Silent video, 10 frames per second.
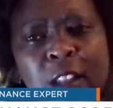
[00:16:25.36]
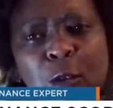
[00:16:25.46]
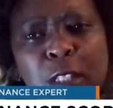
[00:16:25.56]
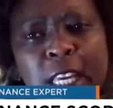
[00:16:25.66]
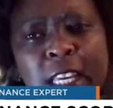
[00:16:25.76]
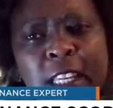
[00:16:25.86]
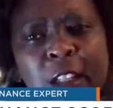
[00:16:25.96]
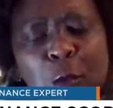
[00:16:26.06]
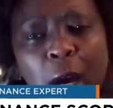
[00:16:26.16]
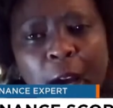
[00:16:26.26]
to take
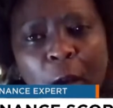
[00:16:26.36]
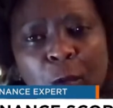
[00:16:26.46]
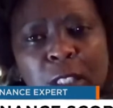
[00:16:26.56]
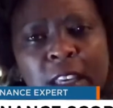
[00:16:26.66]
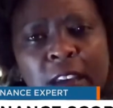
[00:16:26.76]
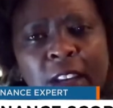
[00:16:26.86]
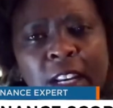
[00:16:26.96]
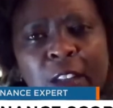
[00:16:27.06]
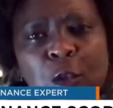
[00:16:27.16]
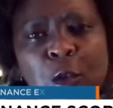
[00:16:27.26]
into account, even
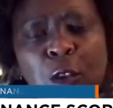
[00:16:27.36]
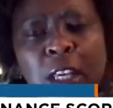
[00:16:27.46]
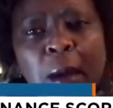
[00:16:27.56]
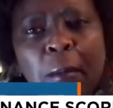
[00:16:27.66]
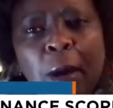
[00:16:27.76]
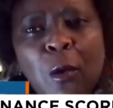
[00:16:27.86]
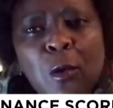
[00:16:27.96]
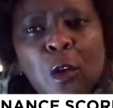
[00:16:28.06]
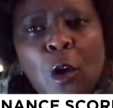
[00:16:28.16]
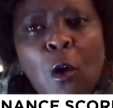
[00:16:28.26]
as you think about
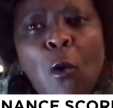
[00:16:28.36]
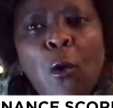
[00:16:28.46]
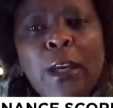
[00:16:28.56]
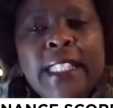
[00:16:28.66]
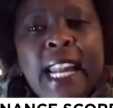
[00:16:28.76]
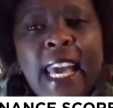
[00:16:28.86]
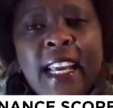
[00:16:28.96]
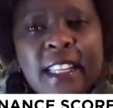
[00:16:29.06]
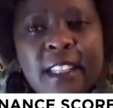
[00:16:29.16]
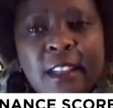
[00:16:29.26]
who is
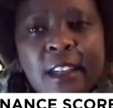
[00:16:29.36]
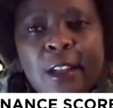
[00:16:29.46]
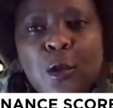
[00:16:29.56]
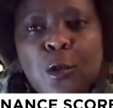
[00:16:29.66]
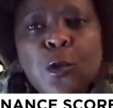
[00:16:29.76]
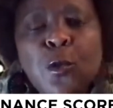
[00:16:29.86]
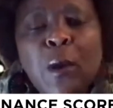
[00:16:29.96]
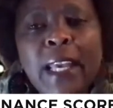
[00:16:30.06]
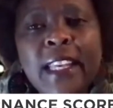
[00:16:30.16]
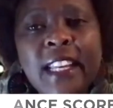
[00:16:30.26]
likely to
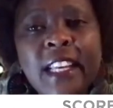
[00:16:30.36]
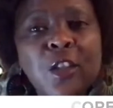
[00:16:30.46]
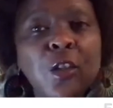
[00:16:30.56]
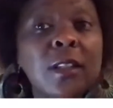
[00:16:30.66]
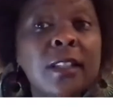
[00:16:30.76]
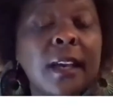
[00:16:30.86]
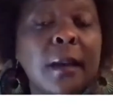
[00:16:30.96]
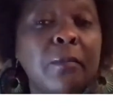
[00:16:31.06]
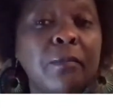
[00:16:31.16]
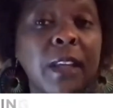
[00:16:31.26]
sway the nation's
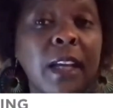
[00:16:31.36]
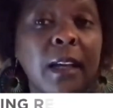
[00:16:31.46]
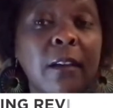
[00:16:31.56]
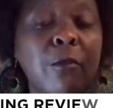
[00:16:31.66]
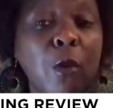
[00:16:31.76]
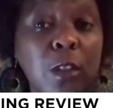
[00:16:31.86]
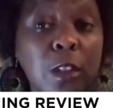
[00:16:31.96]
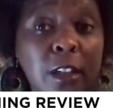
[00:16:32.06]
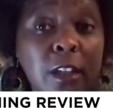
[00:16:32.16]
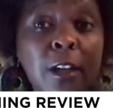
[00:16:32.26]
vote
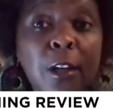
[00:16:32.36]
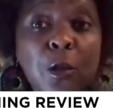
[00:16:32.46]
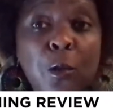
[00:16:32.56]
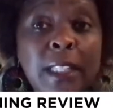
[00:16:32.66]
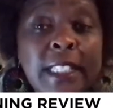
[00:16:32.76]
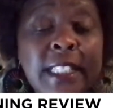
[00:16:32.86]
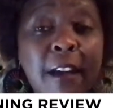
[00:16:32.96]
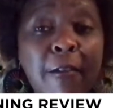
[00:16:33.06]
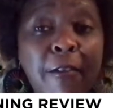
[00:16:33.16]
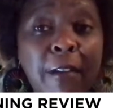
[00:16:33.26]
towards
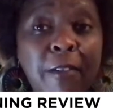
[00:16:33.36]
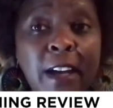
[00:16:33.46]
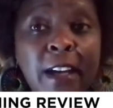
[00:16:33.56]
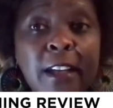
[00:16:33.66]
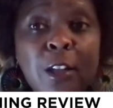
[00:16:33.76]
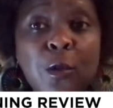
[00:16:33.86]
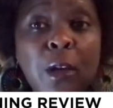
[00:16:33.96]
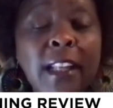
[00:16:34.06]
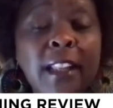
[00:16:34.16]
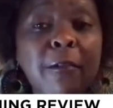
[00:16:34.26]
their favor, to
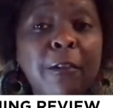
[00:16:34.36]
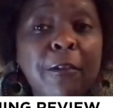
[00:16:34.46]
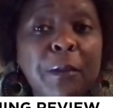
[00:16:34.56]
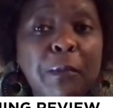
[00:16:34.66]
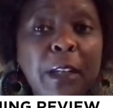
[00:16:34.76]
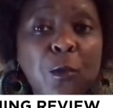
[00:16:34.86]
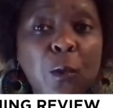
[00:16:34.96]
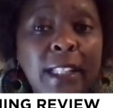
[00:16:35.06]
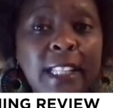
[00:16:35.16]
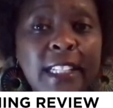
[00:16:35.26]
get the
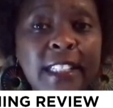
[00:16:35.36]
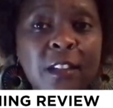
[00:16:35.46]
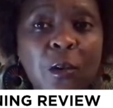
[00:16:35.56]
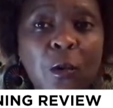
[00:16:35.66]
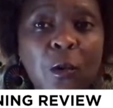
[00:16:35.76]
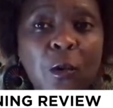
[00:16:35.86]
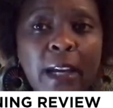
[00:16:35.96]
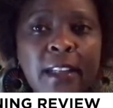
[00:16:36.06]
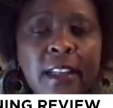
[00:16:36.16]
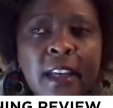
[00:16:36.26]
50+1 that is required.
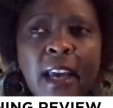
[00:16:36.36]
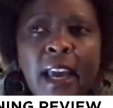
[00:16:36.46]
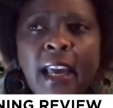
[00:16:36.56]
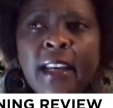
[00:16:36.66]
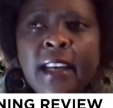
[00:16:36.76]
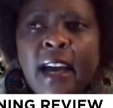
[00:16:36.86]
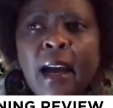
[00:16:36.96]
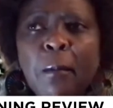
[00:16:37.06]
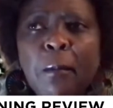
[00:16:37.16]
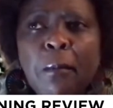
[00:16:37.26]
And
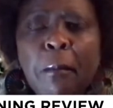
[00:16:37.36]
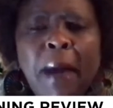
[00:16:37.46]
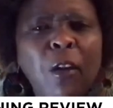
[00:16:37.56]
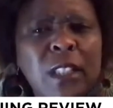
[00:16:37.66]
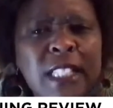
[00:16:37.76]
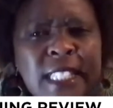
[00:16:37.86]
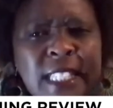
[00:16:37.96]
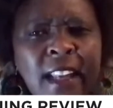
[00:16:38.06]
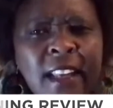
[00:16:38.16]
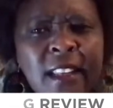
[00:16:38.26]
my
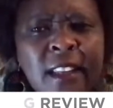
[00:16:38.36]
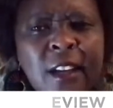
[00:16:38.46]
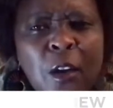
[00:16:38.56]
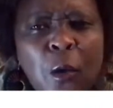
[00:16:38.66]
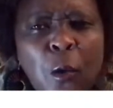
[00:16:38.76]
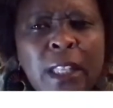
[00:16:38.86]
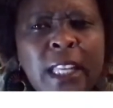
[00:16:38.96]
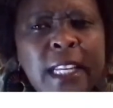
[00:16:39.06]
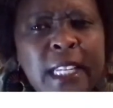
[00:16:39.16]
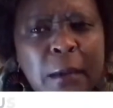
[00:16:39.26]
concern with
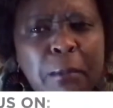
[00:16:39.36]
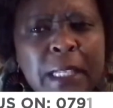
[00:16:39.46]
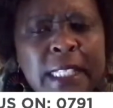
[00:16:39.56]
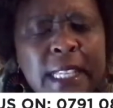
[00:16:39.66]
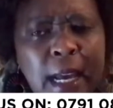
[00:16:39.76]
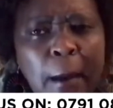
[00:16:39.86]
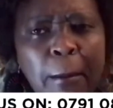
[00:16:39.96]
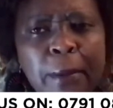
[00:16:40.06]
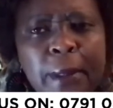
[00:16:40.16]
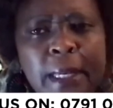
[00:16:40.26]
the DP's camp
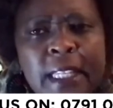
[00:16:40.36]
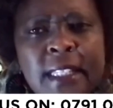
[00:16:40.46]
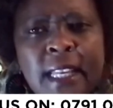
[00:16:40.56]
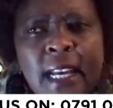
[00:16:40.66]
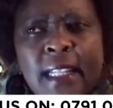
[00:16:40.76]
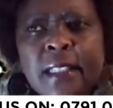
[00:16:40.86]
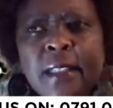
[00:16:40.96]
is that